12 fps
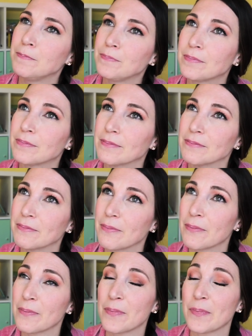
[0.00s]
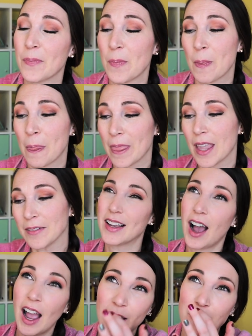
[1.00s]
It's pretty tasty. It's
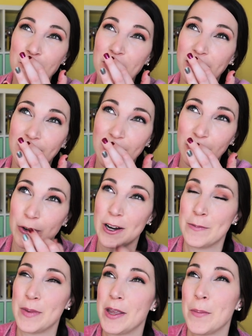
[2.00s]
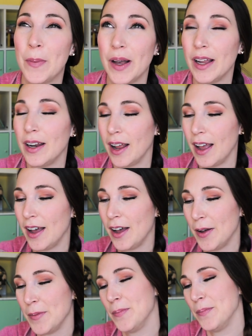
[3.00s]
kind of thick and creamy, but
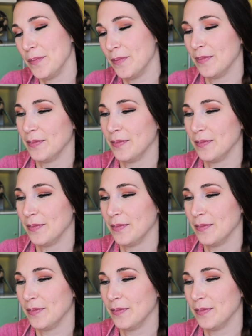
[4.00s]
um,